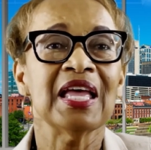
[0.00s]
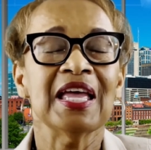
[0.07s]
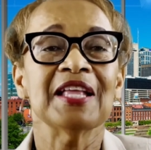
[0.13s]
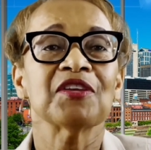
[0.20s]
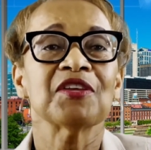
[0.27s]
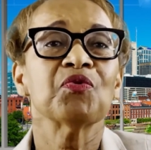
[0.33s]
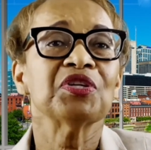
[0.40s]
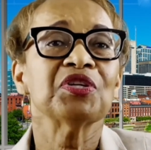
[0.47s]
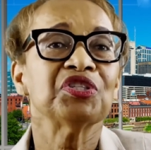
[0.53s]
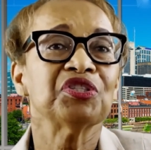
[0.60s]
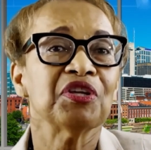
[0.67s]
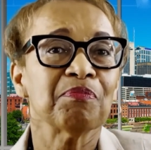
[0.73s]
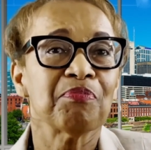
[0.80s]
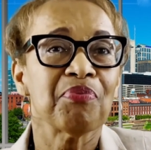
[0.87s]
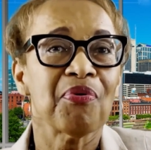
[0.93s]
in
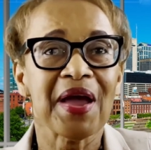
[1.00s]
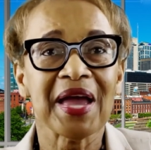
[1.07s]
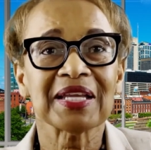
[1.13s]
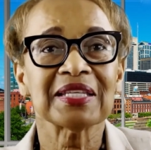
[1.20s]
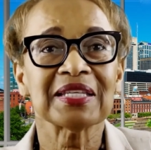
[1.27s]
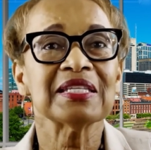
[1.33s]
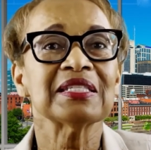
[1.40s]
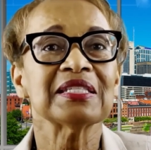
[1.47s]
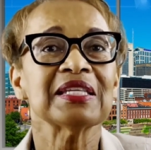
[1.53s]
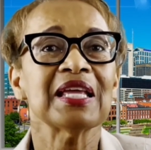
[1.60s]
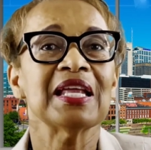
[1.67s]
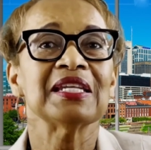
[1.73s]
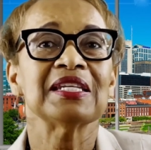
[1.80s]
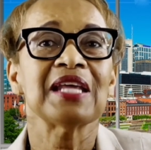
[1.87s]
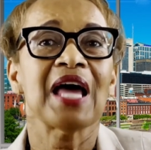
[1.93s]
Christian practice
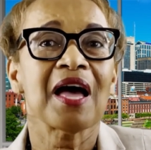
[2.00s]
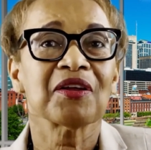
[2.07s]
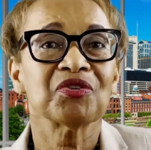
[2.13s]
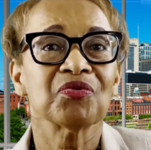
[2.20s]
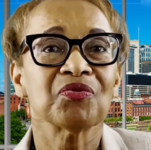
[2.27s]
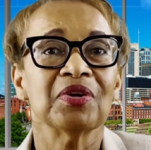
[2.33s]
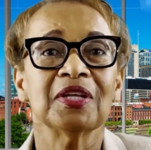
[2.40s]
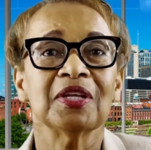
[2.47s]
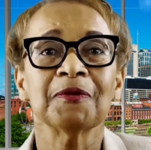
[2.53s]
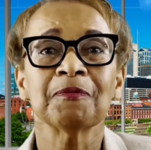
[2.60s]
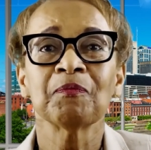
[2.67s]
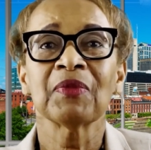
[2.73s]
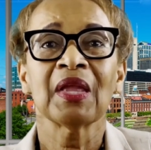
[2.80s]
and doctrine,